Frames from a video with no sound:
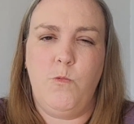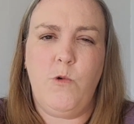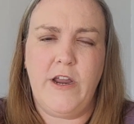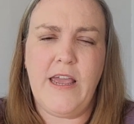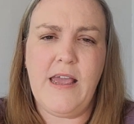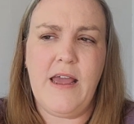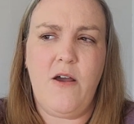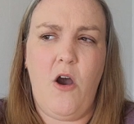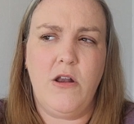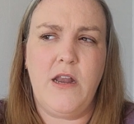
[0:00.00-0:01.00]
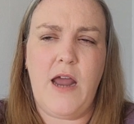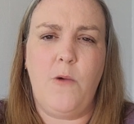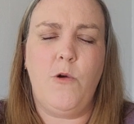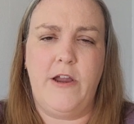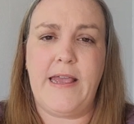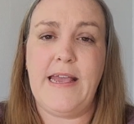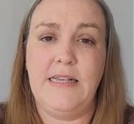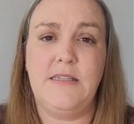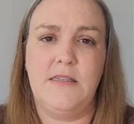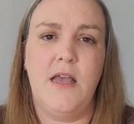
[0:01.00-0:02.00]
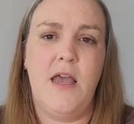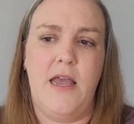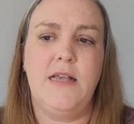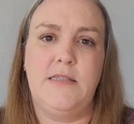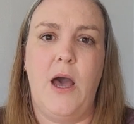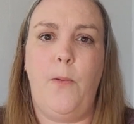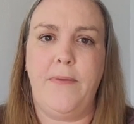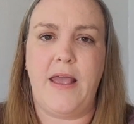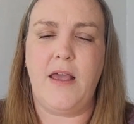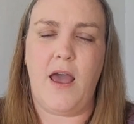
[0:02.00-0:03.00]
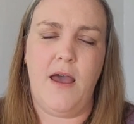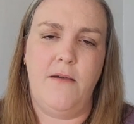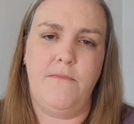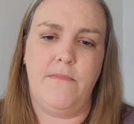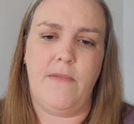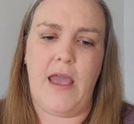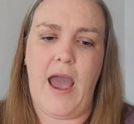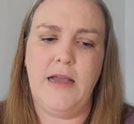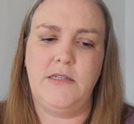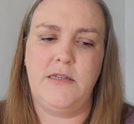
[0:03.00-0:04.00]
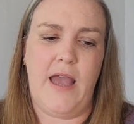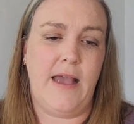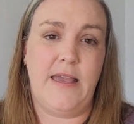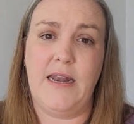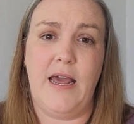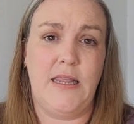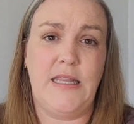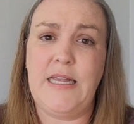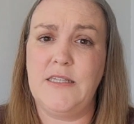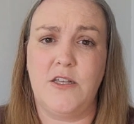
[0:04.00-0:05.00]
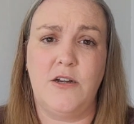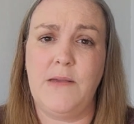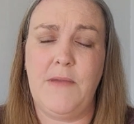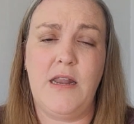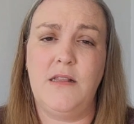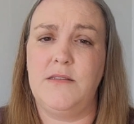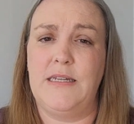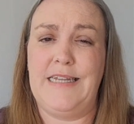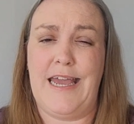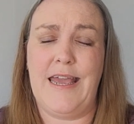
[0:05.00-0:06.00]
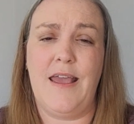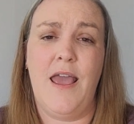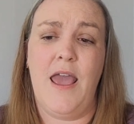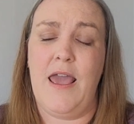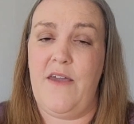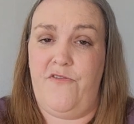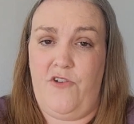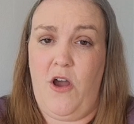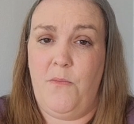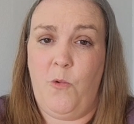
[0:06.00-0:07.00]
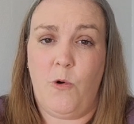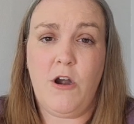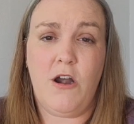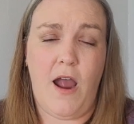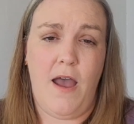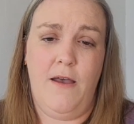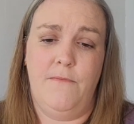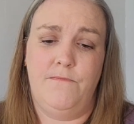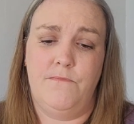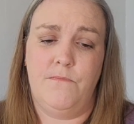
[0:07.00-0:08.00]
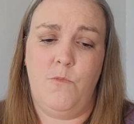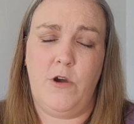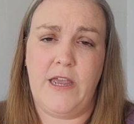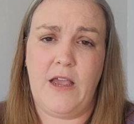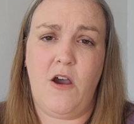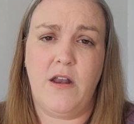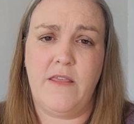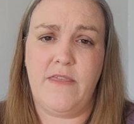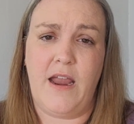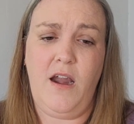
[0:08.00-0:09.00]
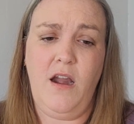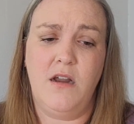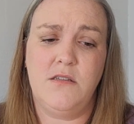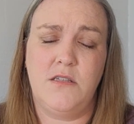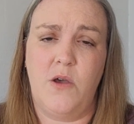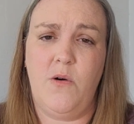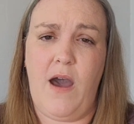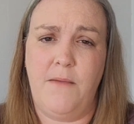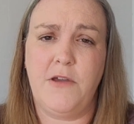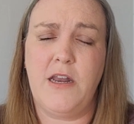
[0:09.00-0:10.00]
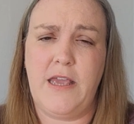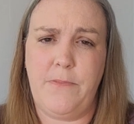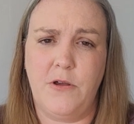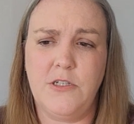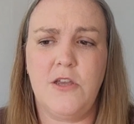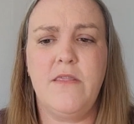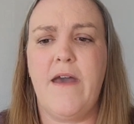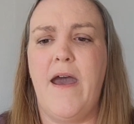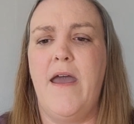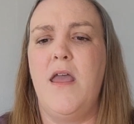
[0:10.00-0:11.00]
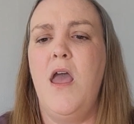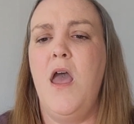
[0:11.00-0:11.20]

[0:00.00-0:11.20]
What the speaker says: Working on it at work is helping. I get at least 30 minutes a day, if not more, working on it there. So I'm going to keep on doing that.